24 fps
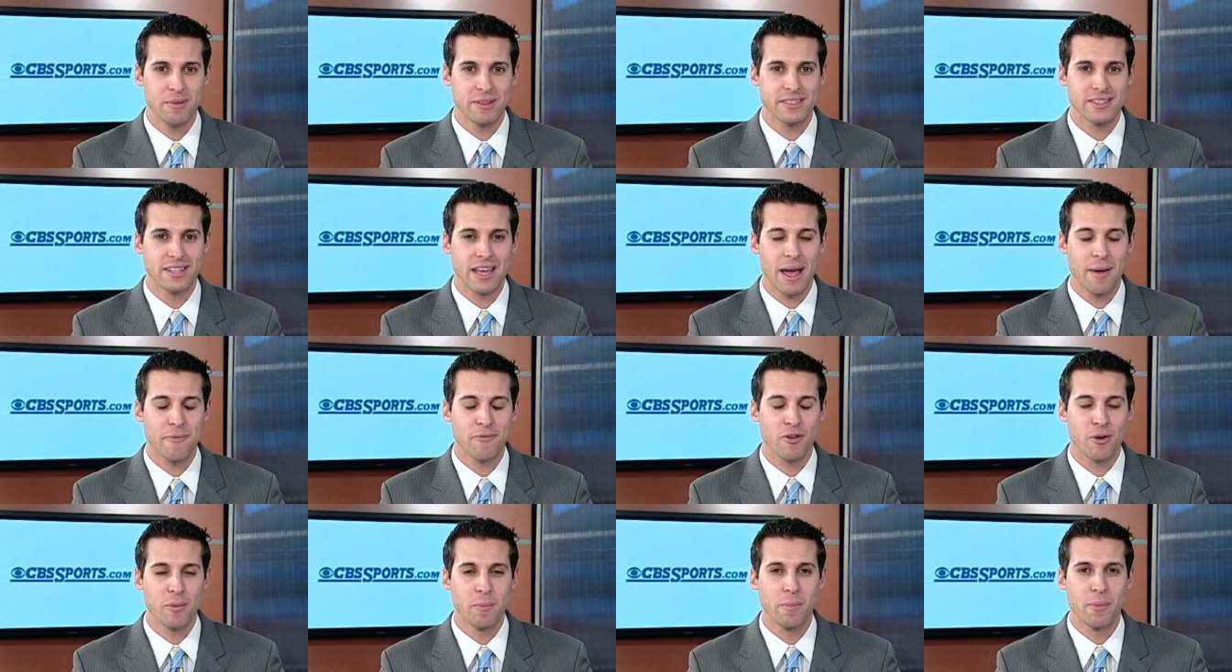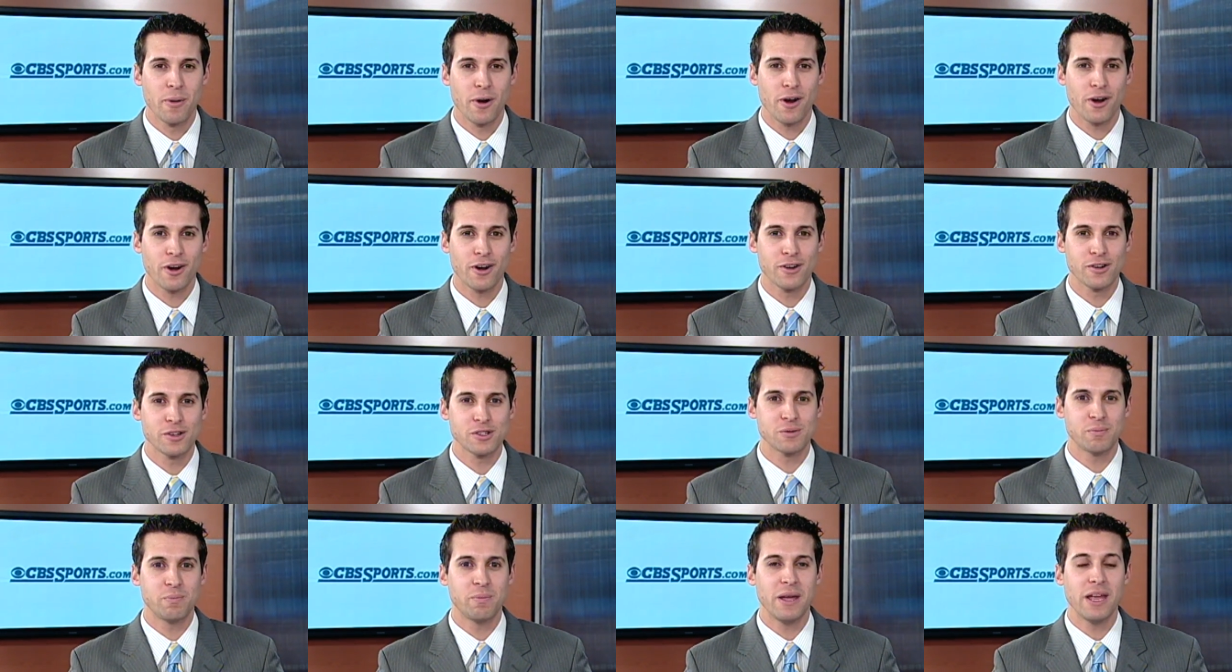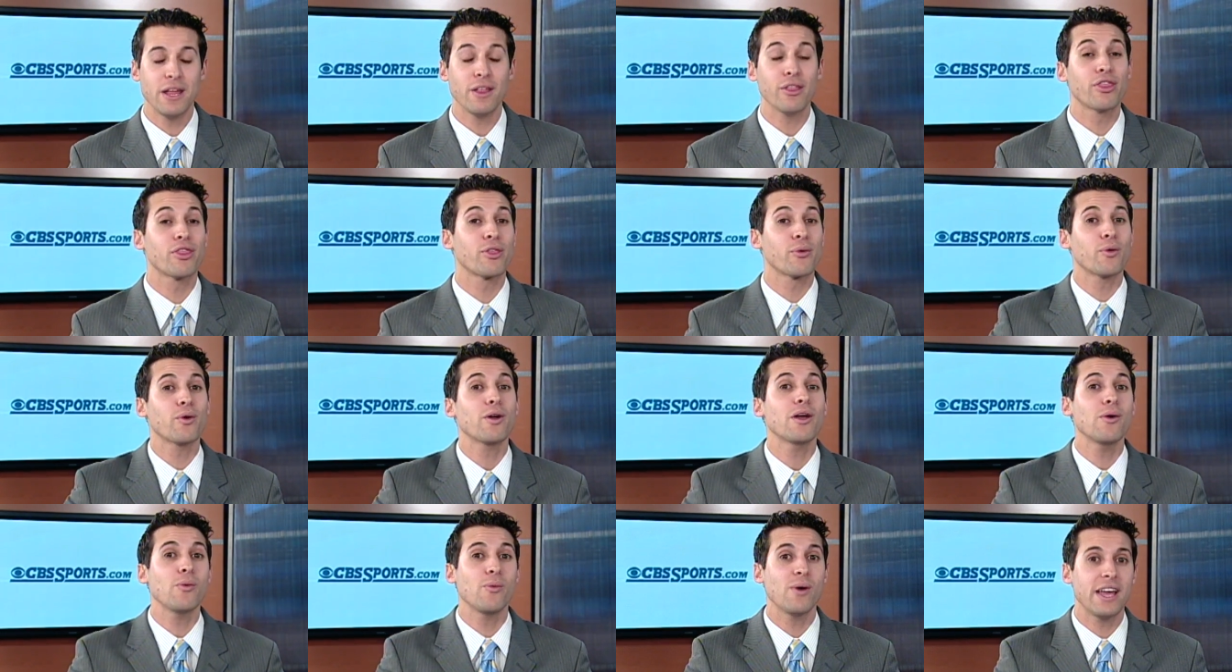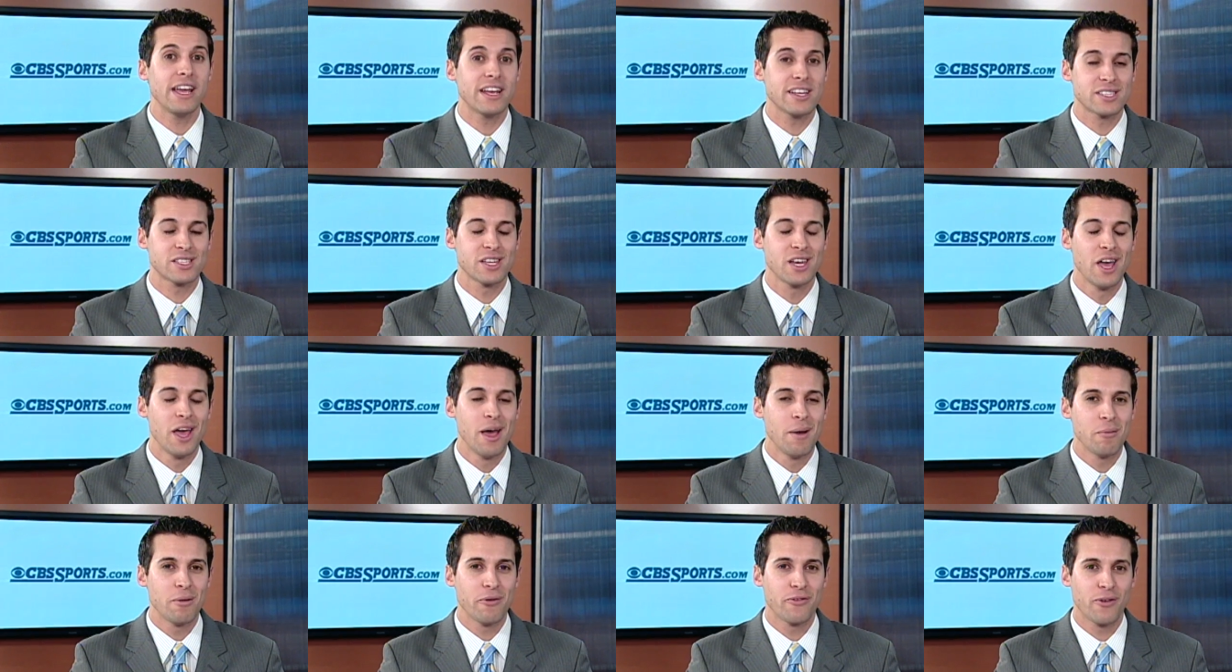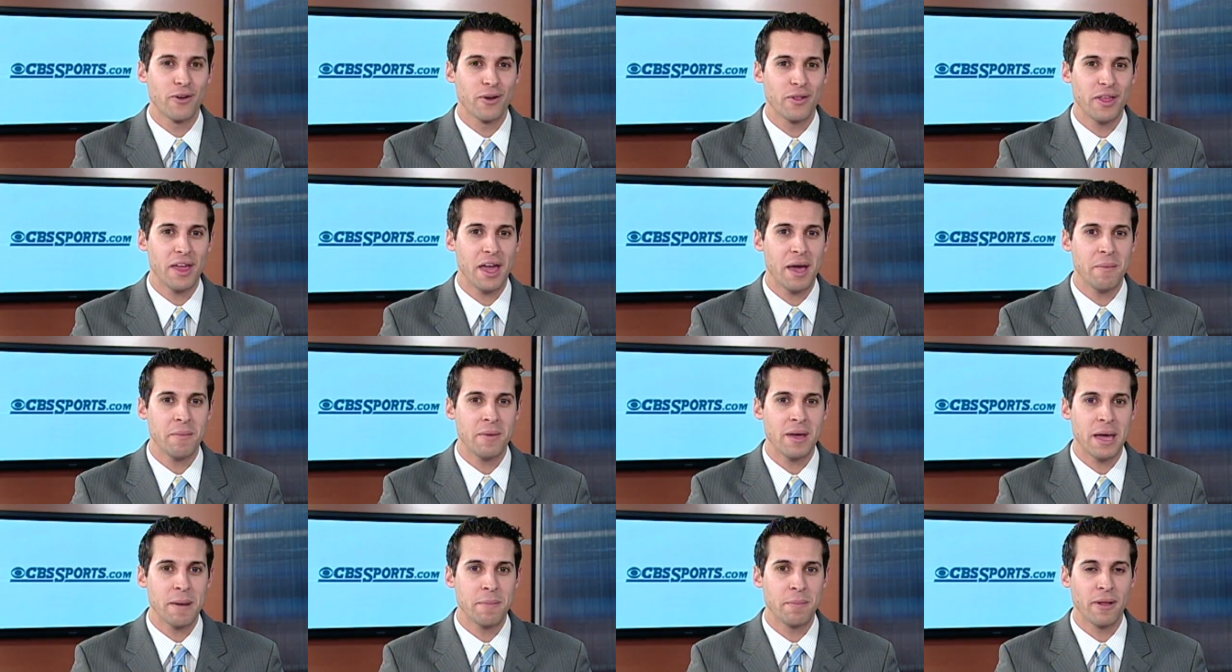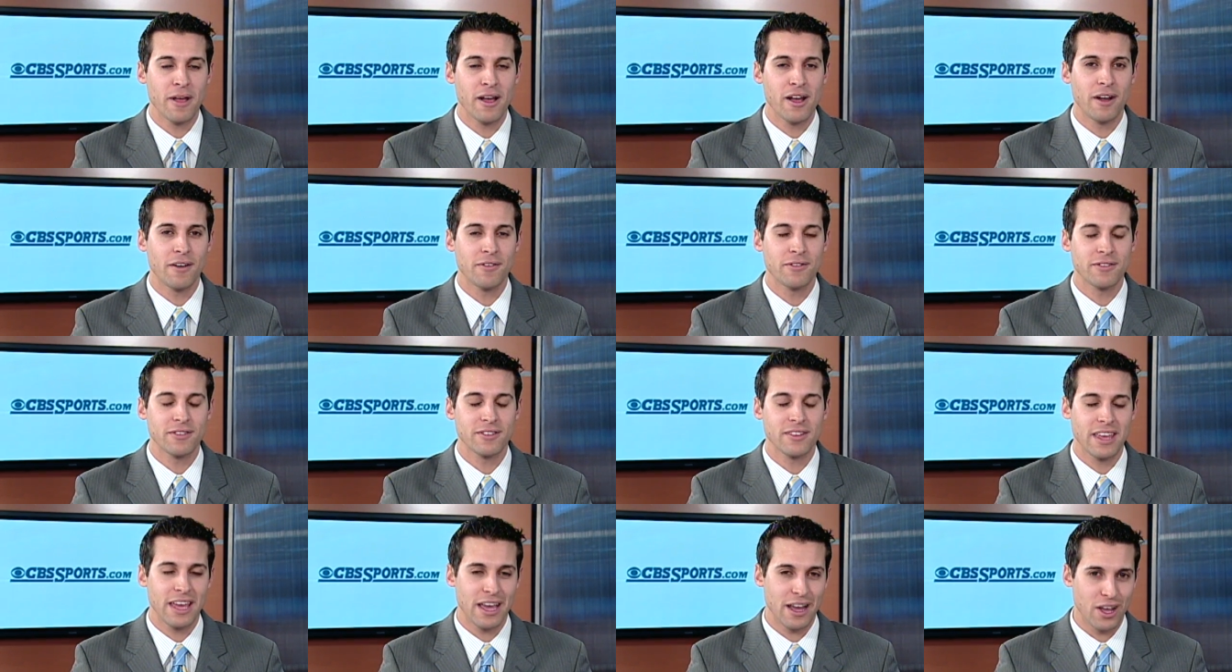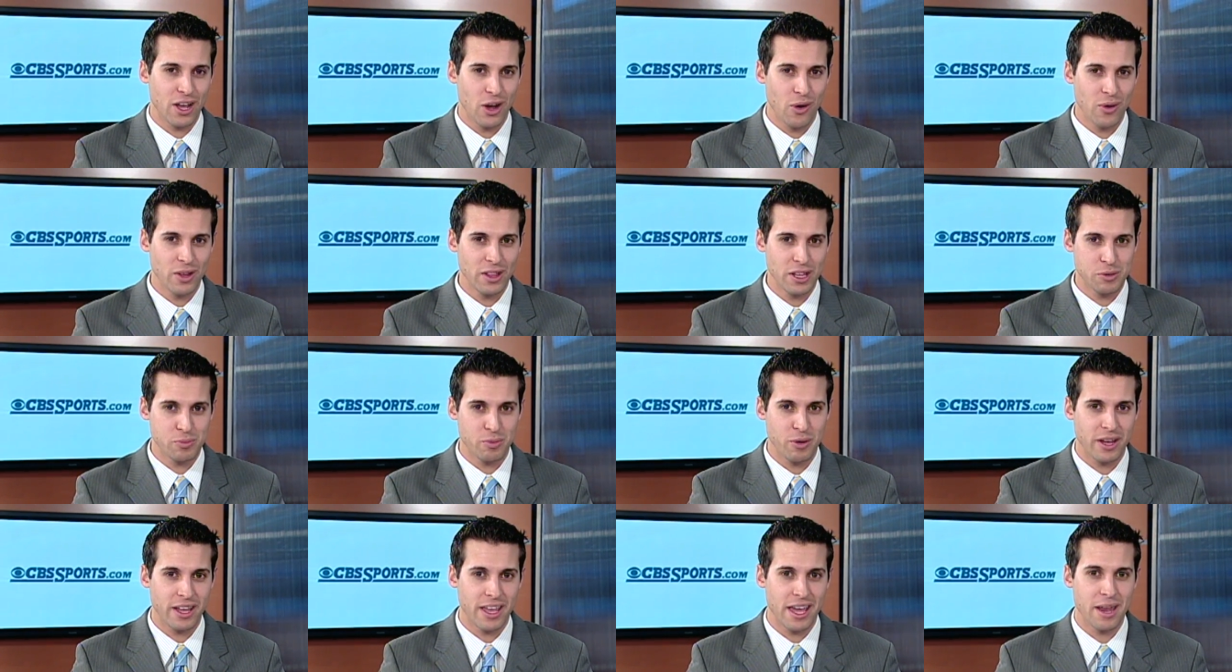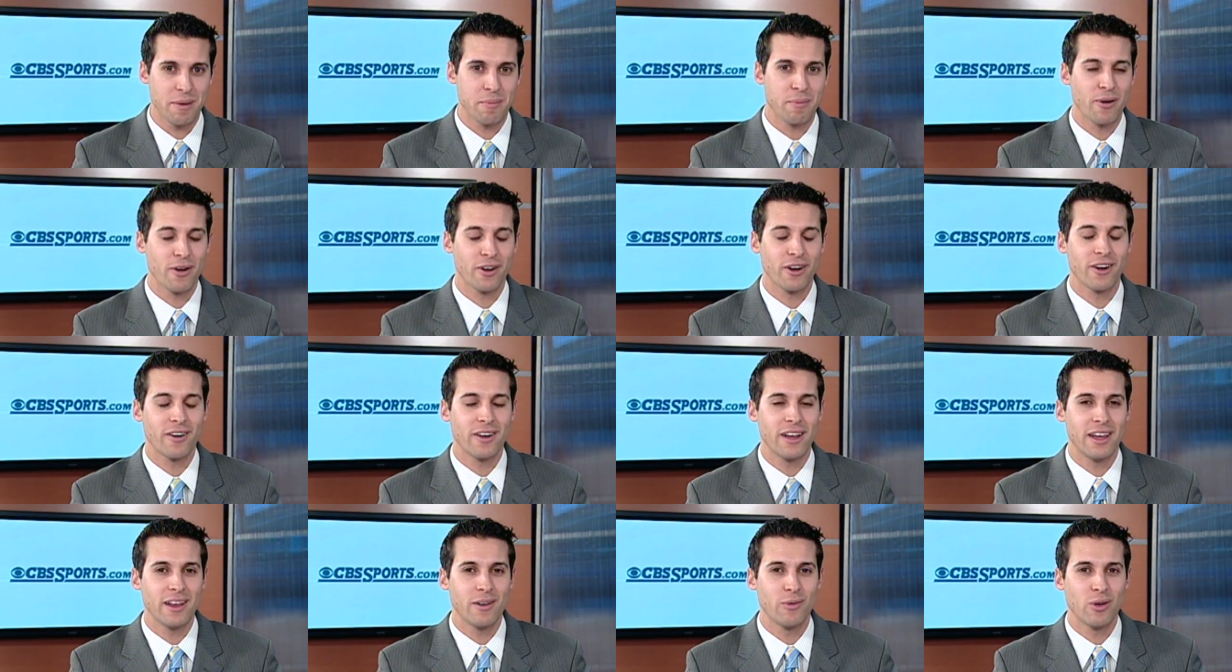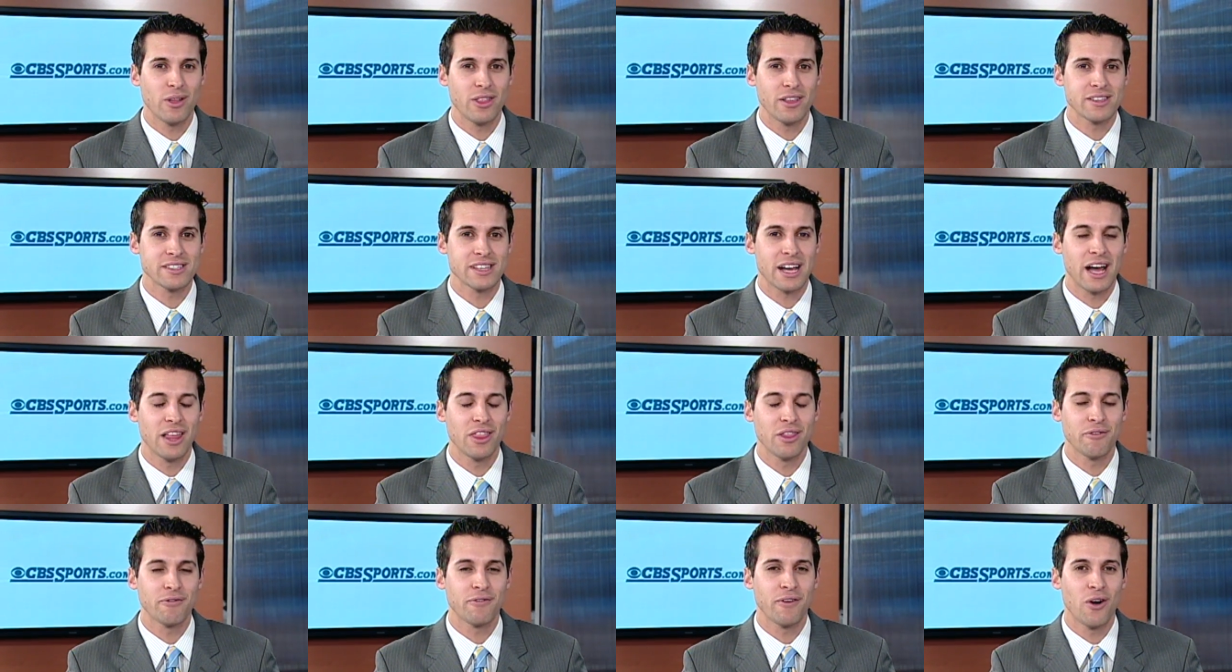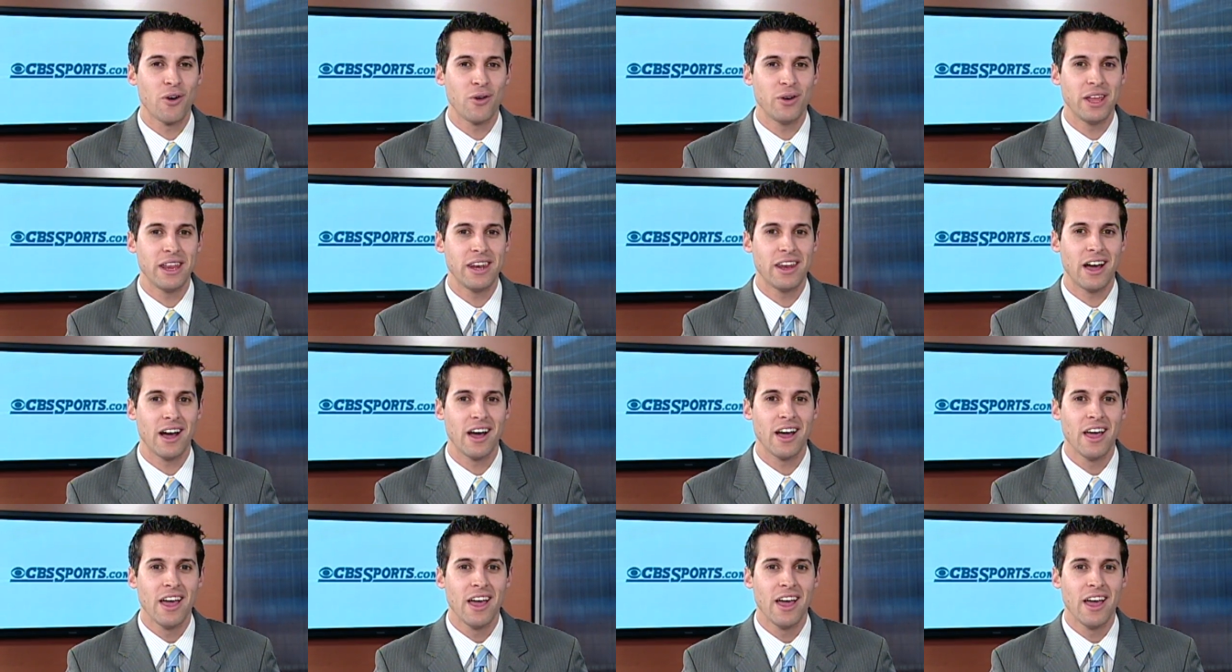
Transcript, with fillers: It's time for Berger's Beat. Three weeks before the NBA playoffs get going. Let's bring Ken Berger in with us on the phone. And, uh,